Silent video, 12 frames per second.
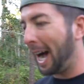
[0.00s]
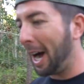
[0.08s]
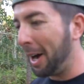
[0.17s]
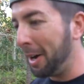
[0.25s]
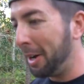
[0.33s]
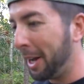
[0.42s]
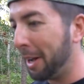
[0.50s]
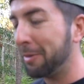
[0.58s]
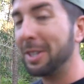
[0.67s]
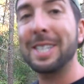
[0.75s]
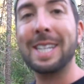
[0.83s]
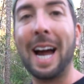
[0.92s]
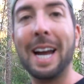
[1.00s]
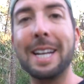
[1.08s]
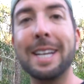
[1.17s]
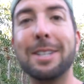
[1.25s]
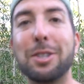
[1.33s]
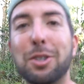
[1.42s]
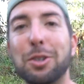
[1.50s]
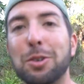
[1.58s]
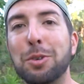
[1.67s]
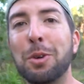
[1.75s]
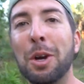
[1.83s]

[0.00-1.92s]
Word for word: I have decided to